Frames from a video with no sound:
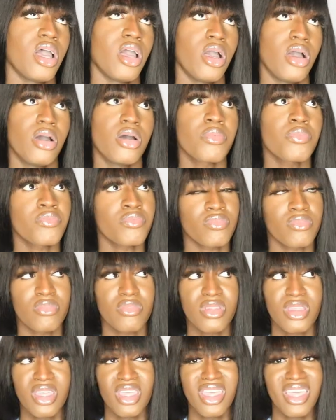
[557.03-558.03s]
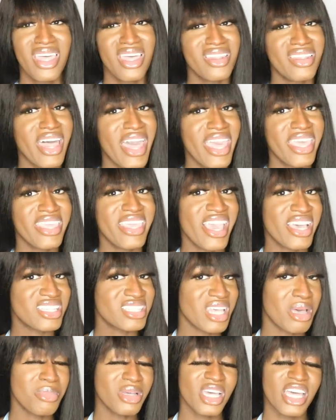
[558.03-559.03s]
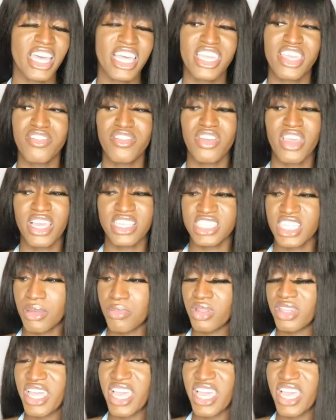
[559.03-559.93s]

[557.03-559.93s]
Um, like, yes, I'm going to give you an example.